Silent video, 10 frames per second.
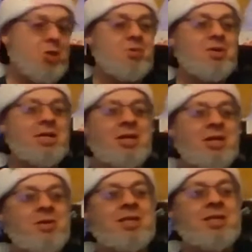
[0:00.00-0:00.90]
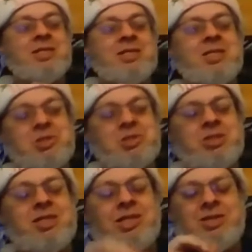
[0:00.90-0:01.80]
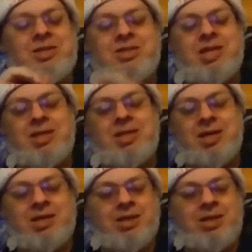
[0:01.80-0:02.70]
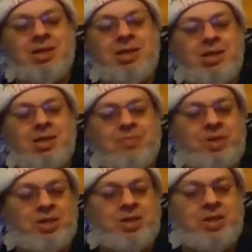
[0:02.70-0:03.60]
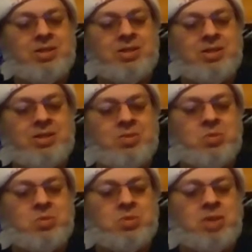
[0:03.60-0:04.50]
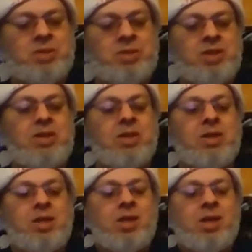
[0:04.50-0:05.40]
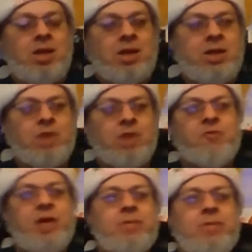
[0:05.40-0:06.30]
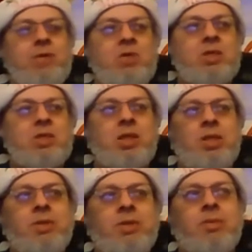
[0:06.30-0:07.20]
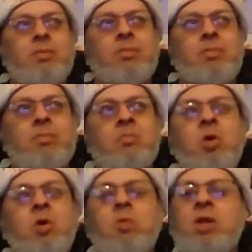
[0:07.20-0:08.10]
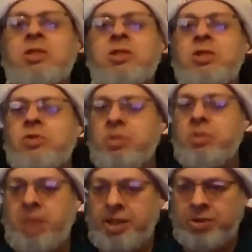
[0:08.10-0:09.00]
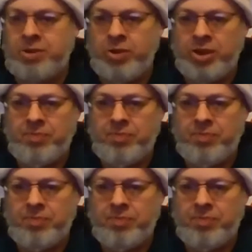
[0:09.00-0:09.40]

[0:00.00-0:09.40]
it's interesting that you say that because, I mean, your family was a little bit more well-to-do than mine growing up.